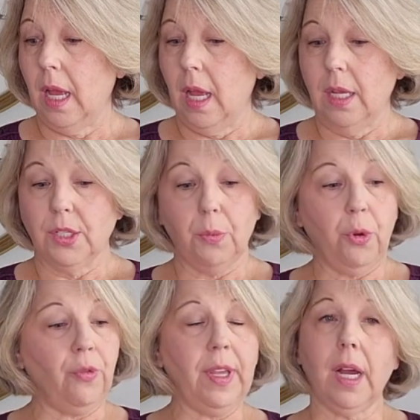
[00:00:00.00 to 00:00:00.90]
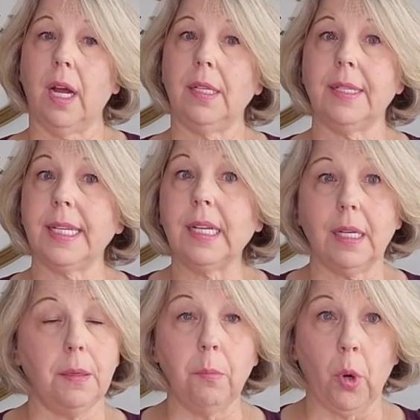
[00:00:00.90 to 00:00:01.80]
So moving on to
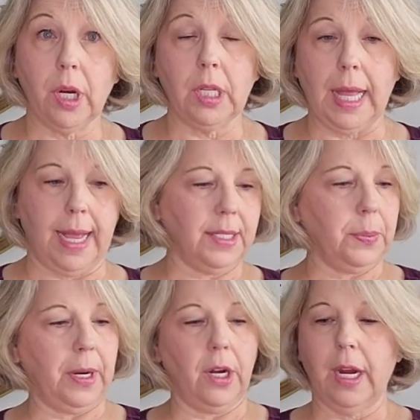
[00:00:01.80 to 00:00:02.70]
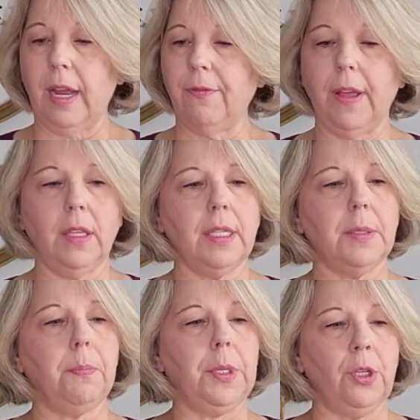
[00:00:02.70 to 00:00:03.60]
more glassware, I found this
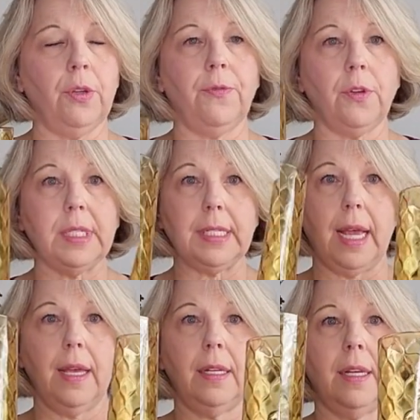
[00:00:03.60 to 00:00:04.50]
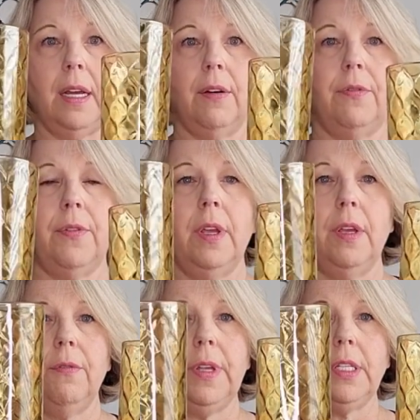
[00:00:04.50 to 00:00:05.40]
beautiful set of
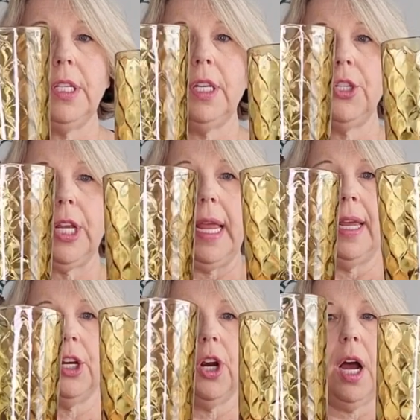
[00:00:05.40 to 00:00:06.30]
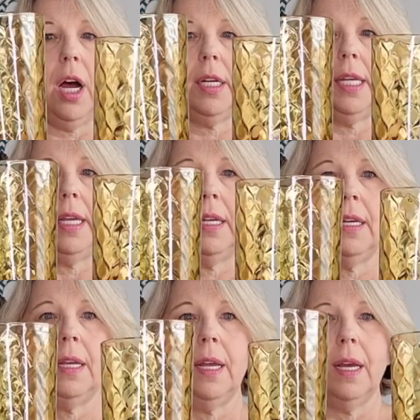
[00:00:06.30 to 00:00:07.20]
vintage Anchor
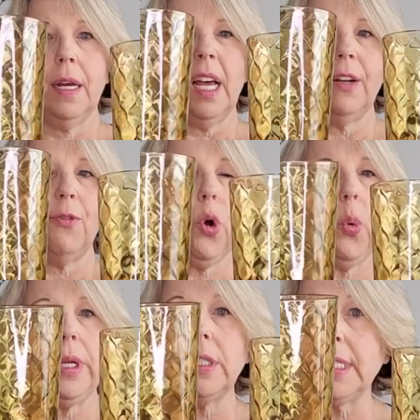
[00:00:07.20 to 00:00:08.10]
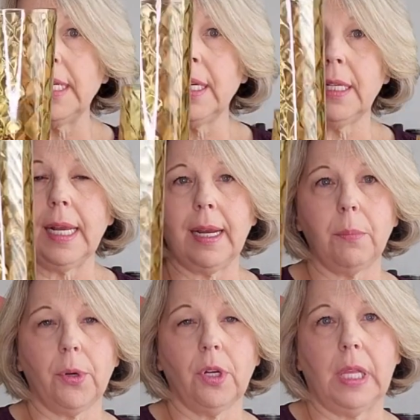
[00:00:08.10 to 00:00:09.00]
Hocking kind of quilted
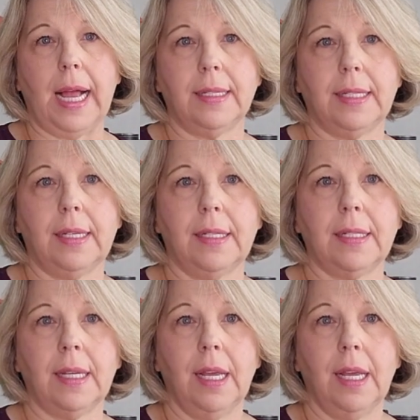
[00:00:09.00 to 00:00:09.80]
amber glasses.